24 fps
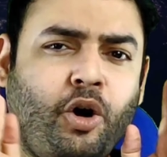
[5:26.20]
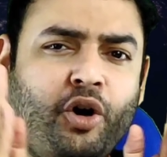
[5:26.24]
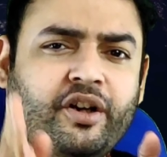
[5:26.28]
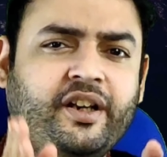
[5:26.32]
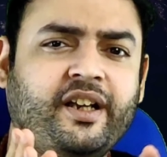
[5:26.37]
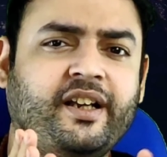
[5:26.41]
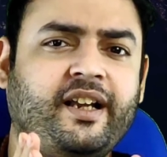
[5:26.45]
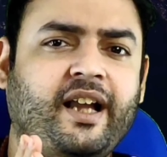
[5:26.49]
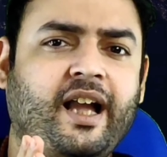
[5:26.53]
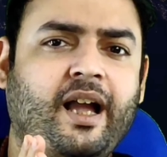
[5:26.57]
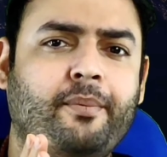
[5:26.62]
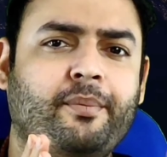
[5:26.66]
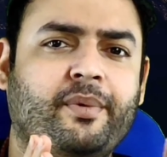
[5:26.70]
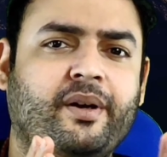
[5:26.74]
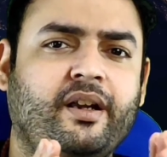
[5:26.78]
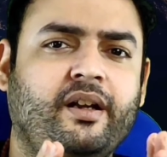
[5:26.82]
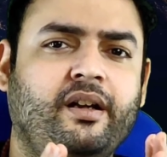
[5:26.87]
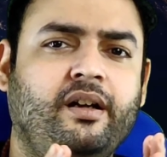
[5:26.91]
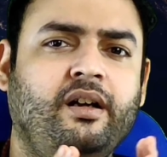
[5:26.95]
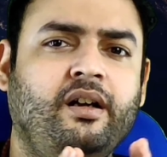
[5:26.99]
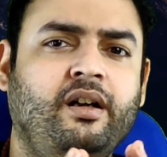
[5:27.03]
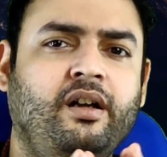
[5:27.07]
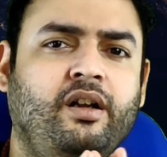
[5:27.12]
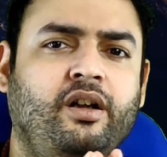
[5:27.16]
on a
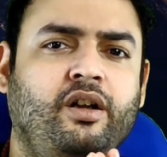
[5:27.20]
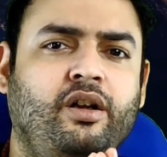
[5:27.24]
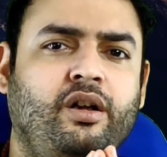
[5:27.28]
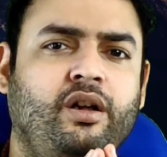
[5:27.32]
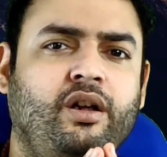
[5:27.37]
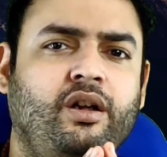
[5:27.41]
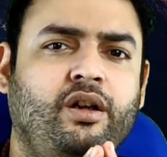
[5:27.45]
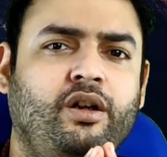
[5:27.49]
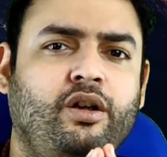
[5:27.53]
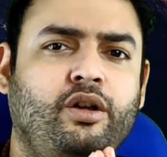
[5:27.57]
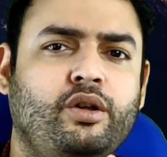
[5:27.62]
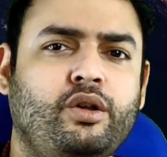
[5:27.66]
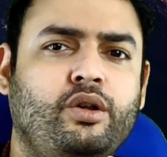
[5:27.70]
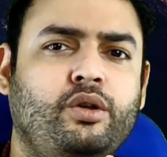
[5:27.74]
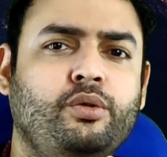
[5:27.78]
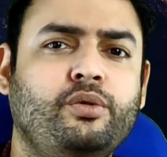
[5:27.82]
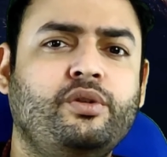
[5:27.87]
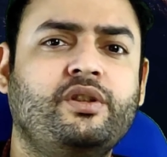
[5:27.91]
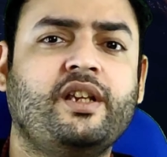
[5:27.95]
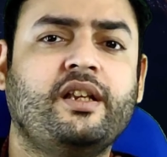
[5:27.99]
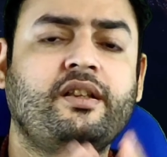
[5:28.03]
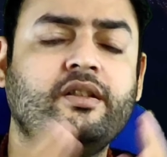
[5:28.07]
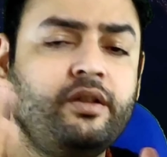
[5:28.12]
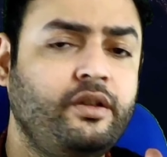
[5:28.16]
camera
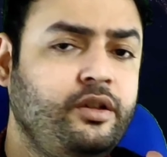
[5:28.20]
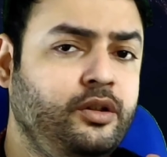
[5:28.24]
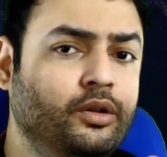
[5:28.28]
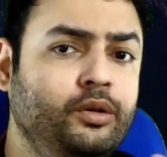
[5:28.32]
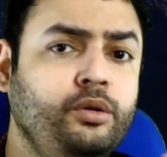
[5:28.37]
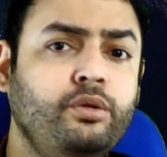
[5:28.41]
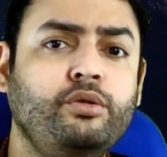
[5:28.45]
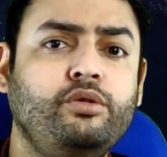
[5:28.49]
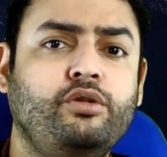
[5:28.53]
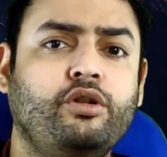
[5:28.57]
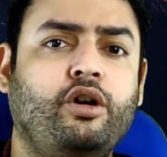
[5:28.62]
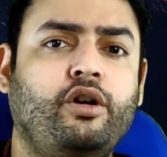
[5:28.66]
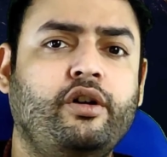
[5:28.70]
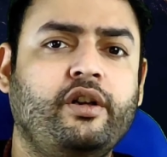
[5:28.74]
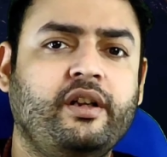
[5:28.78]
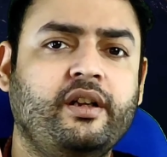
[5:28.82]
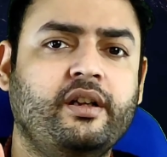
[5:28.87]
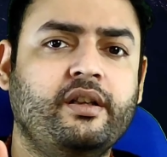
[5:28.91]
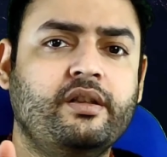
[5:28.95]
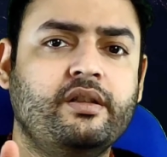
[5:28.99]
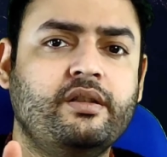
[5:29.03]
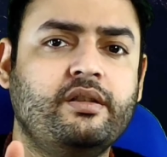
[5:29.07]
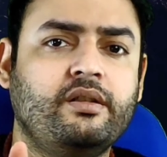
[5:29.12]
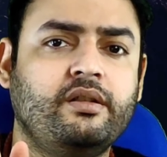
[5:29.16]
to such a huge
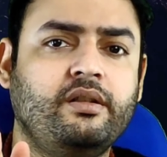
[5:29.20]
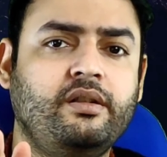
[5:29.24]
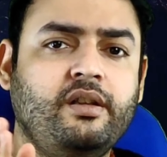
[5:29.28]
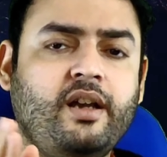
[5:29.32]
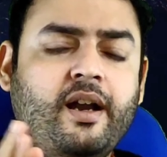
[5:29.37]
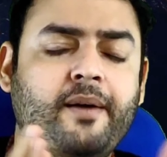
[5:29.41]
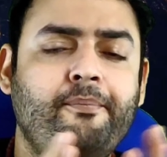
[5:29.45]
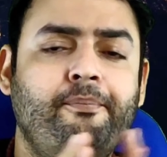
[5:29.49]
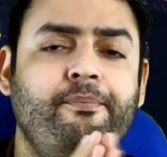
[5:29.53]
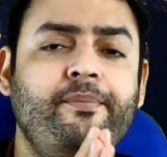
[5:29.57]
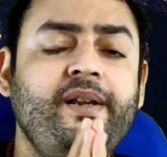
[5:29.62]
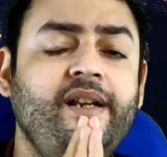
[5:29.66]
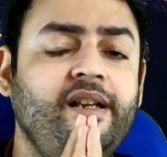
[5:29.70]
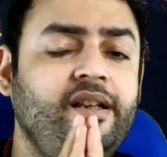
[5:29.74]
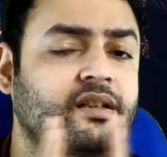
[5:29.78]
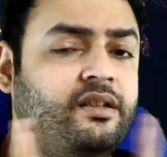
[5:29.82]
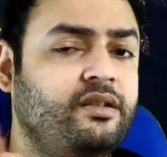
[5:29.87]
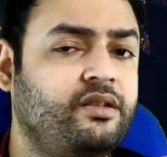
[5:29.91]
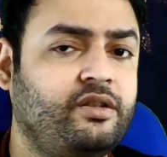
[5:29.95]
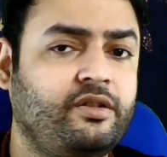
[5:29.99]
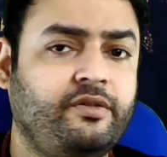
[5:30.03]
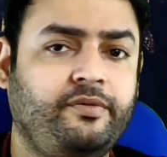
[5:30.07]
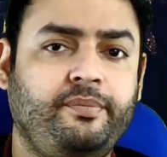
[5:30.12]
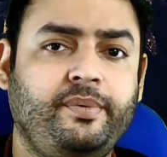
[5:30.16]
audience. There are
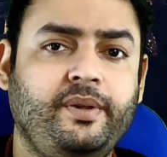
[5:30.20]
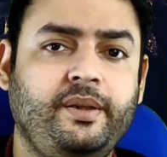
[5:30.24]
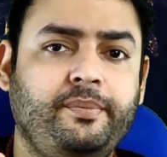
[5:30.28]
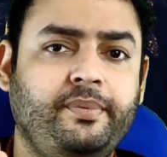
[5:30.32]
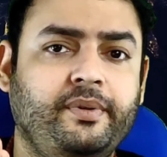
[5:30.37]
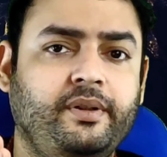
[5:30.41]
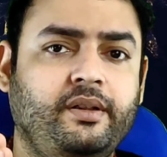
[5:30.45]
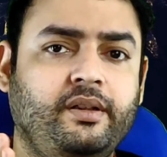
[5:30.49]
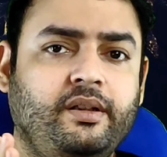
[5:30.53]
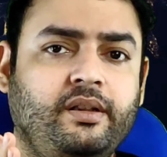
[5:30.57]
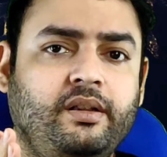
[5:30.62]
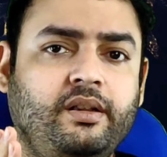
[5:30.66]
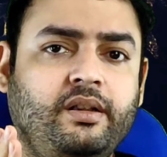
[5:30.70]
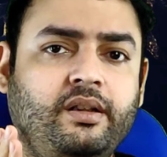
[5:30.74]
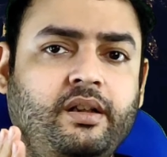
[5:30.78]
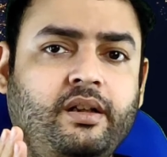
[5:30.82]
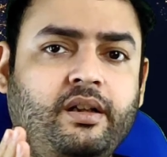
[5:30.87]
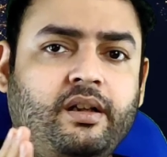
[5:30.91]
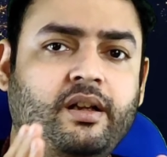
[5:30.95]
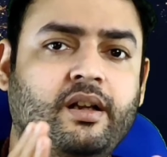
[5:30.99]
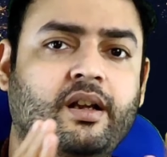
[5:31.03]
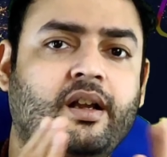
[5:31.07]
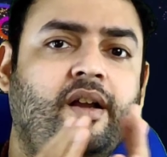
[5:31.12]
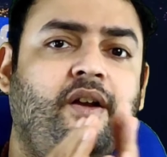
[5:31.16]
billions of people
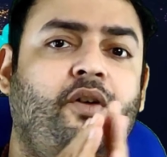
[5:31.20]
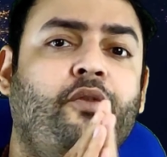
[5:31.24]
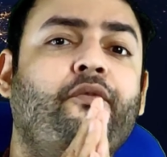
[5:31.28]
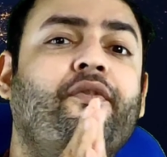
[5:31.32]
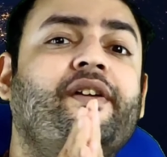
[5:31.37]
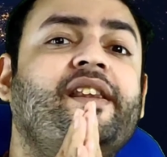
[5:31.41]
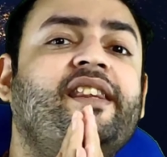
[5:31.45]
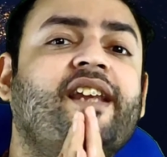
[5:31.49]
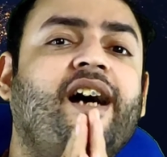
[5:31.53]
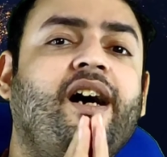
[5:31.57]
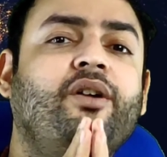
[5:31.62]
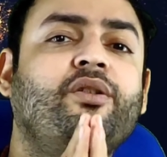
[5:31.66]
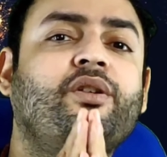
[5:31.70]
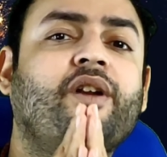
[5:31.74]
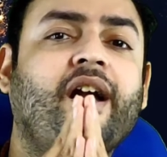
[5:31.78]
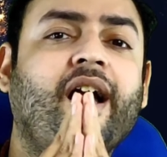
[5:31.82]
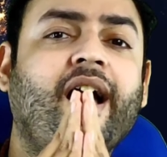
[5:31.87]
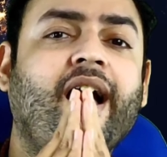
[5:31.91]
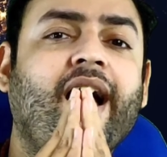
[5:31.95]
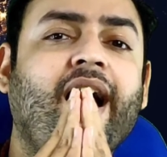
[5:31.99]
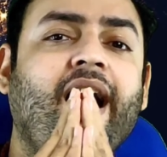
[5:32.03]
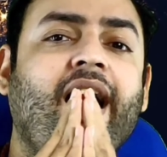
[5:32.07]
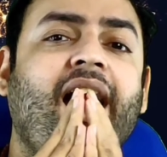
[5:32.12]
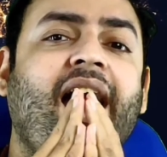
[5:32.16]

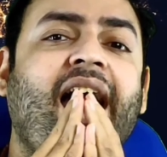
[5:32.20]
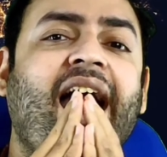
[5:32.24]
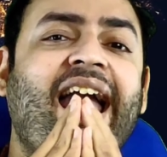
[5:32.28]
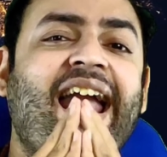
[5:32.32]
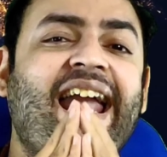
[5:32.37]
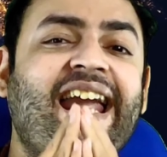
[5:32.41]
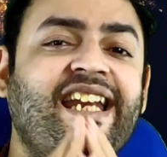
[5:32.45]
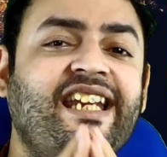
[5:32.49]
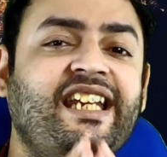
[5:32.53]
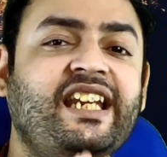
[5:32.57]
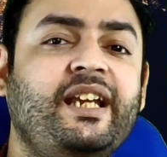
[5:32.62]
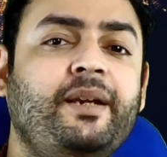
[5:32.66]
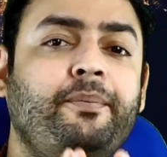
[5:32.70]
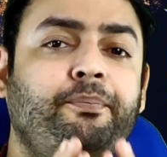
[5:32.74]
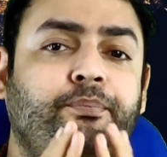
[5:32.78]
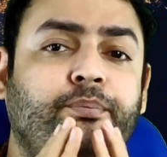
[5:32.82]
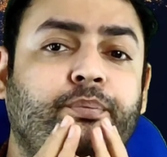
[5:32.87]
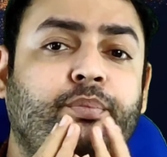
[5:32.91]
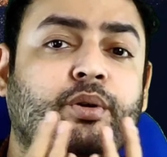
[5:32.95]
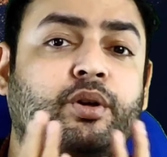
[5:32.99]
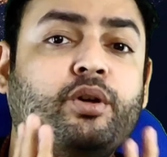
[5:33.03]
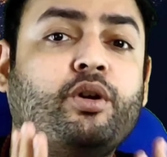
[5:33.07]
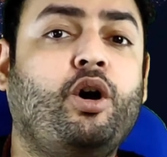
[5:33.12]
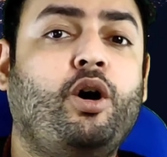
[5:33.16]
without any
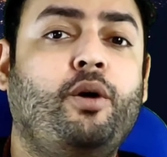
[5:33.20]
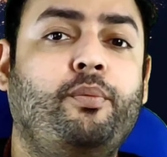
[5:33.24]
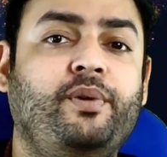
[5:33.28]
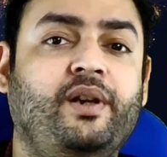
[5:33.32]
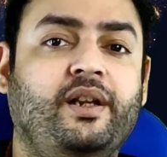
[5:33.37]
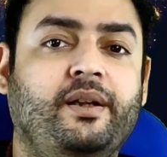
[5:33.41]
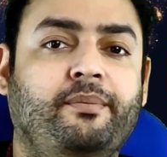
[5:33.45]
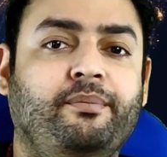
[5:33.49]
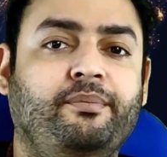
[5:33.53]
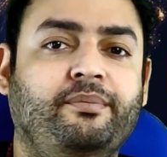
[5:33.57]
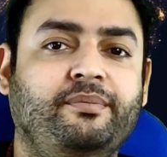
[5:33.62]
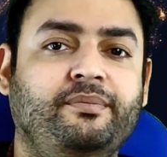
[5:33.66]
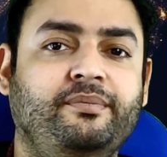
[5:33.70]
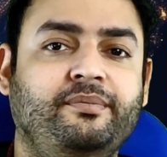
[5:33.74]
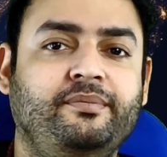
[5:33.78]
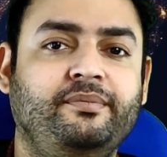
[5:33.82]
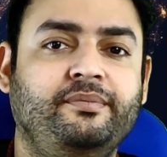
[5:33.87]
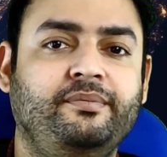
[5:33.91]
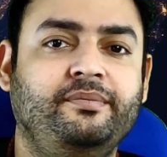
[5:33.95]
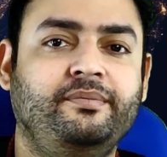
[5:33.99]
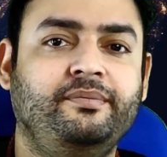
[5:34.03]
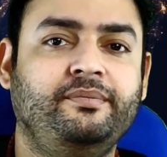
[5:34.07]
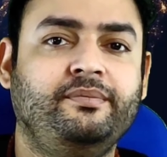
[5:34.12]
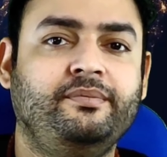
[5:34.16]
problem.
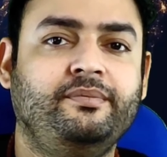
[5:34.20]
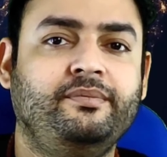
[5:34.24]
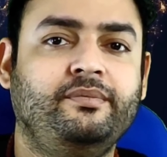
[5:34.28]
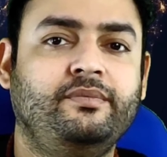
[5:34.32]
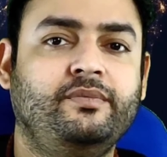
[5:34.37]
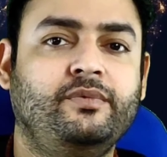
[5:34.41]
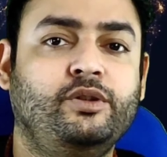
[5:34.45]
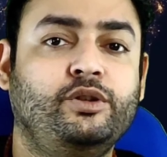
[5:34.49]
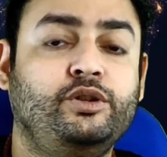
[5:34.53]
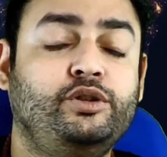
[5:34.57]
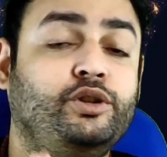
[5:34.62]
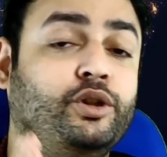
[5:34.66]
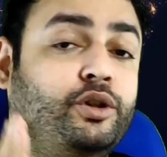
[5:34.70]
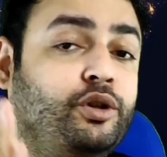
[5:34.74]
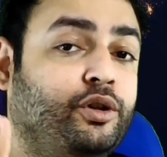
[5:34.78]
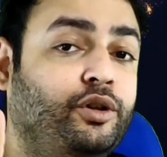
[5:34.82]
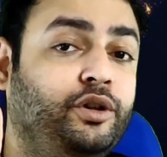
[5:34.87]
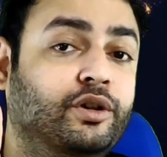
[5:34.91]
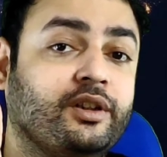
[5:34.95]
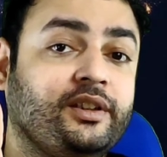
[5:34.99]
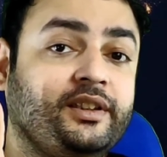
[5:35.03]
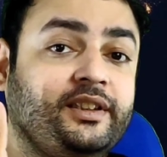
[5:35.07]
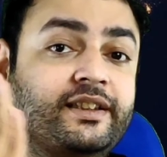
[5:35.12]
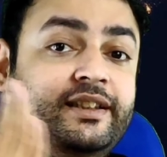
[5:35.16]

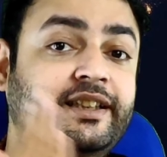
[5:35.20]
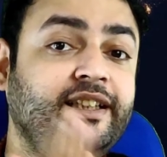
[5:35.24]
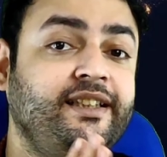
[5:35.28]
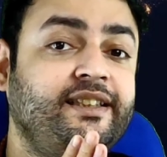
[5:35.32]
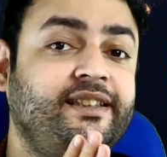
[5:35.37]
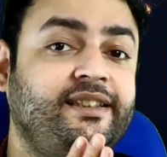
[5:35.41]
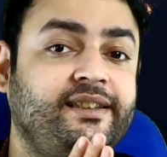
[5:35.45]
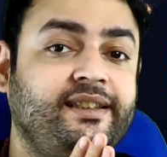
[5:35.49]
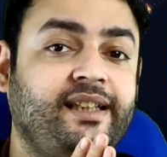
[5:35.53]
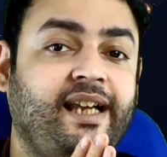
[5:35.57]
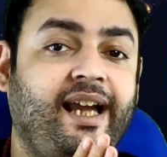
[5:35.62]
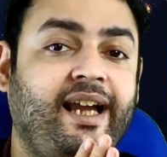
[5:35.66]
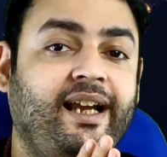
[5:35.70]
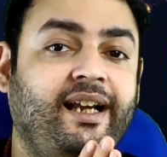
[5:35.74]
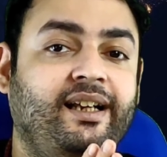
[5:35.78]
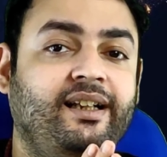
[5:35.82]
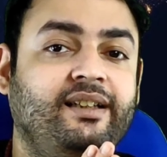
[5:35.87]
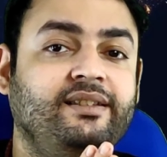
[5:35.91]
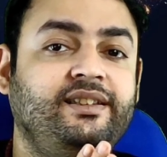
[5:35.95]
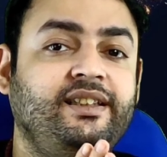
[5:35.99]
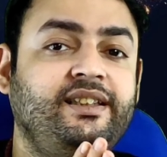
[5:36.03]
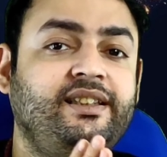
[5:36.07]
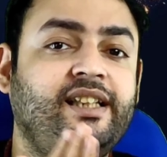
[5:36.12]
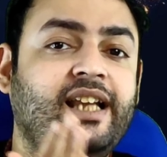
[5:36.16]
So
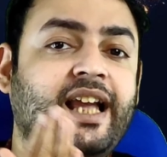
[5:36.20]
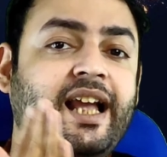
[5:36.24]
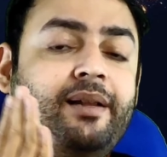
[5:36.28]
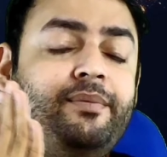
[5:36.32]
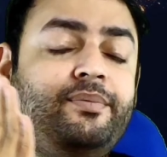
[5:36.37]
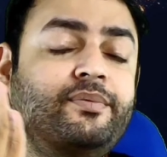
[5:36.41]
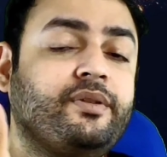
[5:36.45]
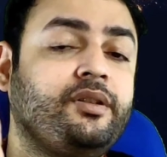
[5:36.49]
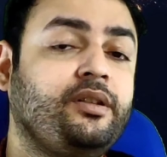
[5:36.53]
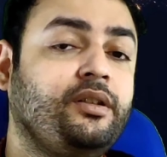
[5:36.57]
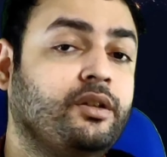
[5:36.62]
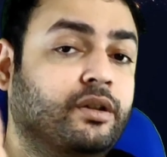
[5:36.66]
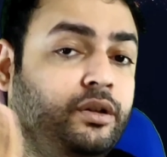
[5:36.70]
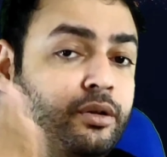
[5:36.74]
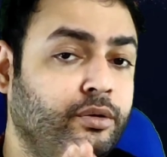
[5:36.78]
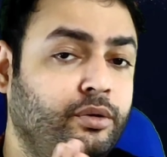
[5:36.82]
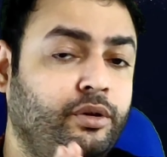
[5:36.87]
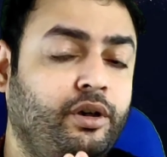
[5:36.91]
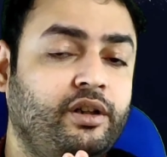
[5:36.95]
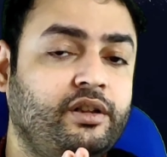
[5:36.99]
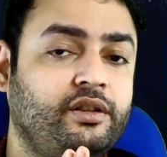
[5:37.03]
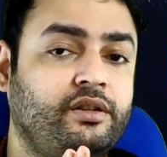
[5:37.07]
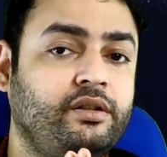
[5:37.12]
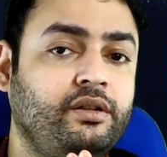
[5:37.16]
this helps
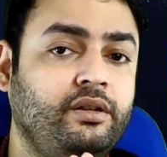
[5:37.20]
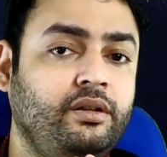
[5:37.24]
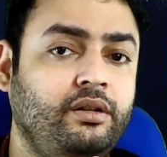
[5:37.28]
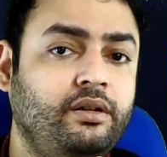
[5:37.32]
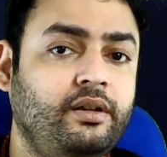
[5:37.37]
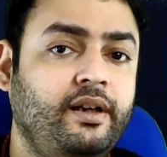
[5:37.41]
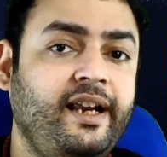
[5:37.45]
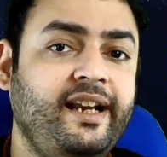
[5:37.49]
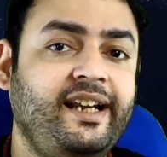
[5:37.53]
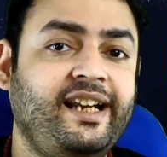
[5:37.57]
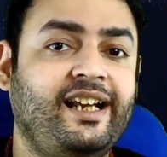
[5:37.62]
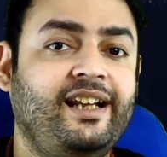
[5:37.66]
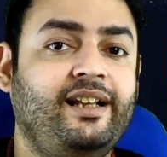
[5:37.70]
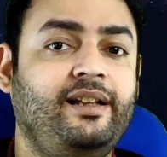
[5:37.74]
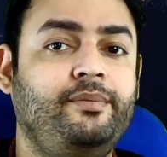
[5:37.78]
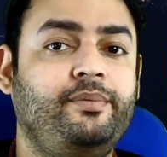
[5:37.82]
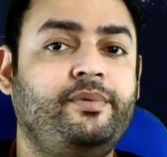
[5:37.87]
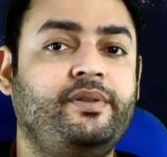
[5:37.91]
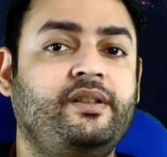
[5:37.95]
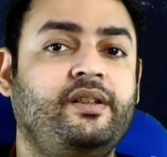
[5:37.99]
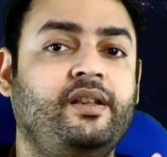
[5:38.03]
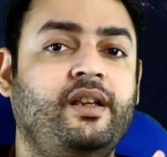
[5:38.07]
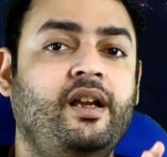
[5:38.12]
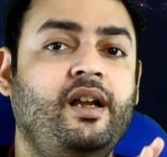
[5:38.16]
you also. It
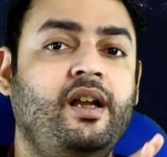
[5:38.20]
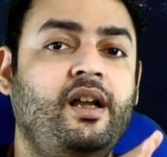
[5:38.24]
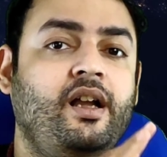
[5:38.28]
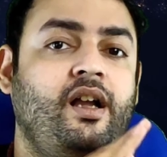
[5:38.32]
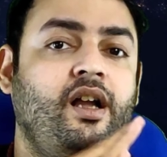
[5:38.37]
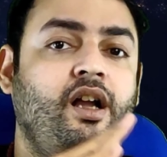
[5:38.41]
helps